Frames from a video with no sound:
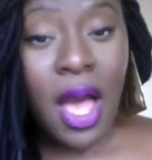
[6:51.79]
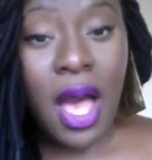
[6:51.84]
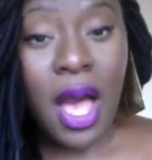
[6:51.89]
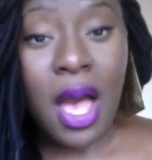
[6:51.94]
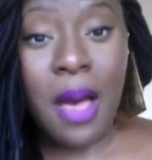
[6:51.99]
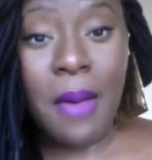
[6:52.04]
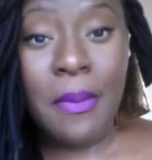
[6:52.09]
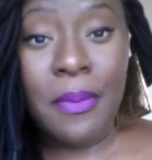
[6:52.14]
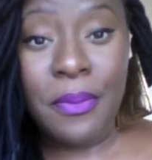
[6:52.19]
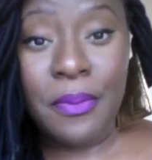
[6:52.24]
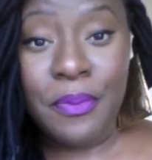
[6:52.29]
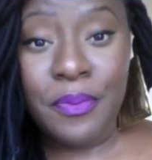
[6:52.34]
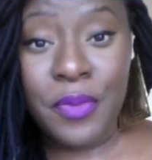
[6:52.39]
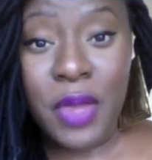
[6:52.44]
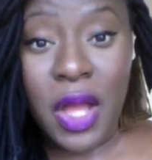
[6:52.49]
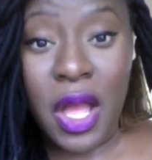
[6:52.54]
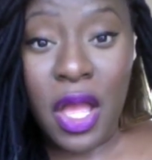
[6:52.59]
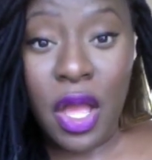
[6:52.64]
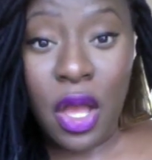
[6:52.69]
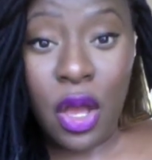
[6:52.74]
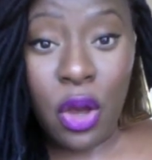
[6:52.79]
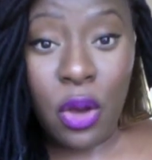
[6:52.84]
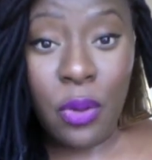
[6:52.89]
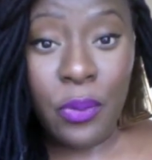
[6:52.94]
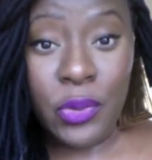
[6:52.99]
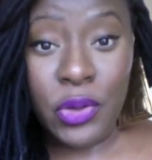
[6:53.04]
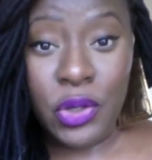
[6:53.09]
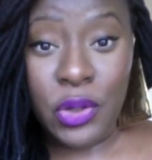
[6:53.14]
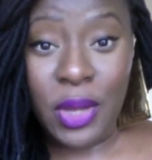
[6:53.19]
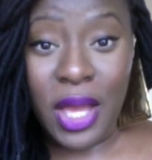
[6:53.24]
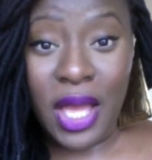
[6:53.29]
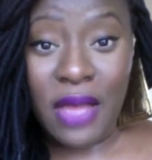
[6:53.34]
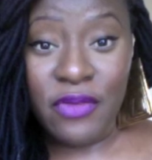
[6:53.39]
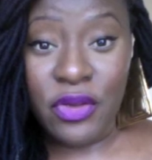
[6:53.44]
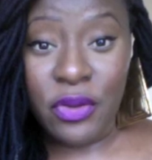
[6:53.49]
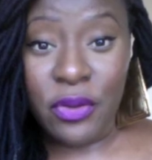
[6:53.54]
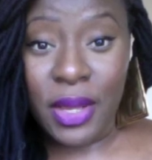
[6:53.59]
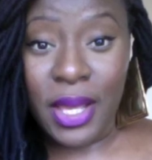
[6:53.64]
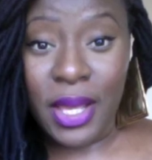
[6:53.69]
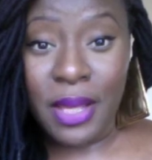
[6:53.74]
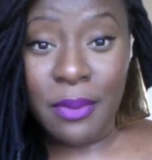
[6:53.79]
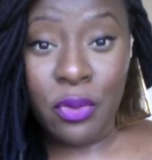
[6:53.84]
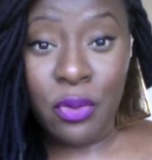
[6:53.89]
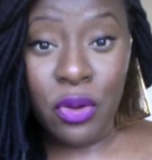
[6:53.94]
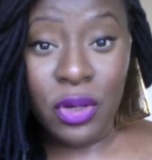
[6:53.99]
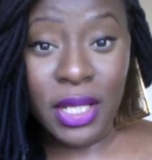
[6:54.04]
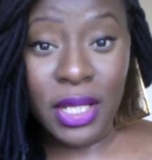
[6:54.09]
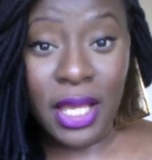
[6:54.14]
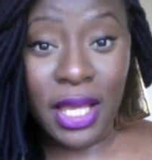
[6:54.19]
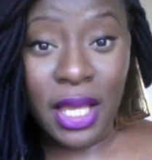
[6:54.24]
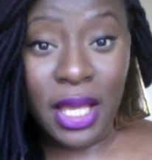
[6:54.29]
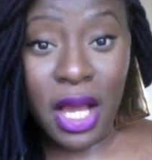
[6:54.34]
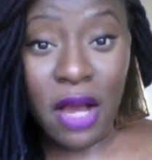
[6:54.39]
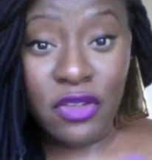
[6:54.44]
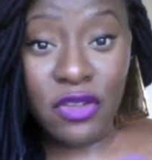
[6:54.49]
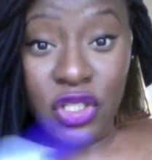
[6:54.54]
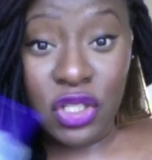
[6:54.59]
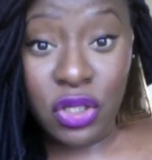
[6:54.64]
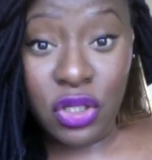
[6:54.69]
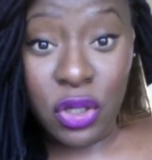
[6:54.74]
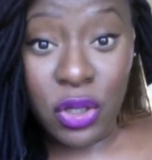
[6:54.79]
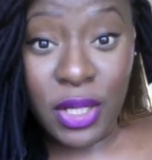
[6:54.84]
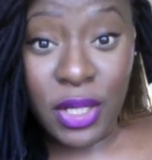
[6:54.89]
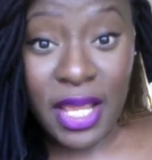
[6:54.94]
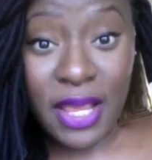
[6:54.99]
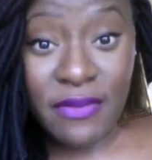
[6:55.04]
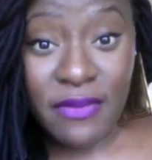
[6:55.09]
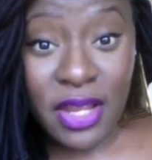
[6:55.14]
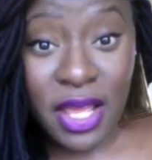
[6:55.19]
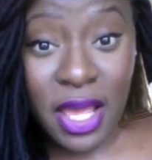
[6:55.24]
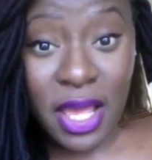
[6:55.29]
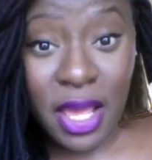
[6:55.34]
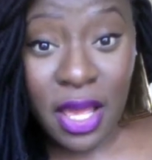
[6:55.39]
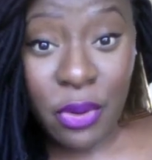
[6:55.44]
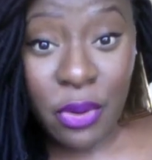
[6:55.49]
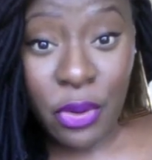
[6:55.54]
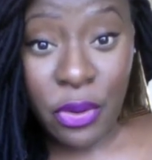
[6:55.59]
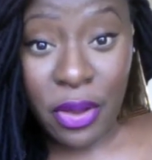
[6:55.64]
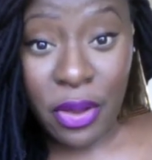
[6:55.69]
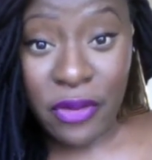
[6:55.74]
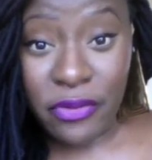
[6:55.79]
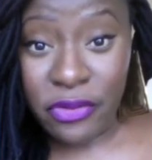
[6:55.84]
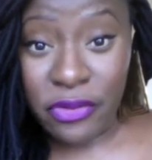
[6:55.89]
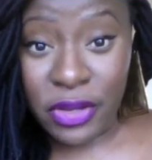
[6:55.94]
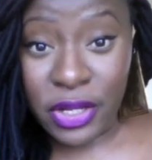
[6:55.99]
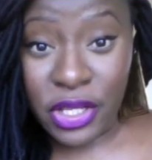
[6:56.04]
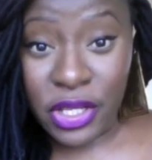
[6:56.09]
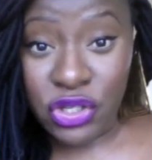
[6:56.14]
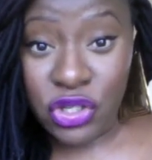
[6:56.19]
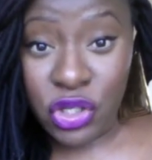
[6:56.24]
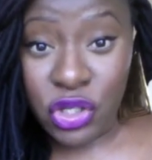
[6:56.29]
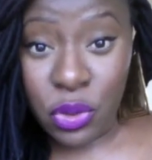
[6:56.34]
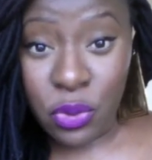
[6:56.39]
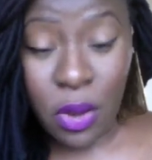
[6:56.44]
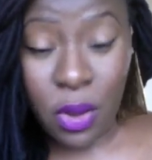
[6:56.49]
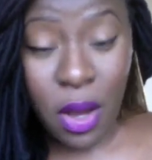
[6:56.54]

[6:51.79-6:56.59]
I hope you have a great morning, afternoon, evening, wherever it is you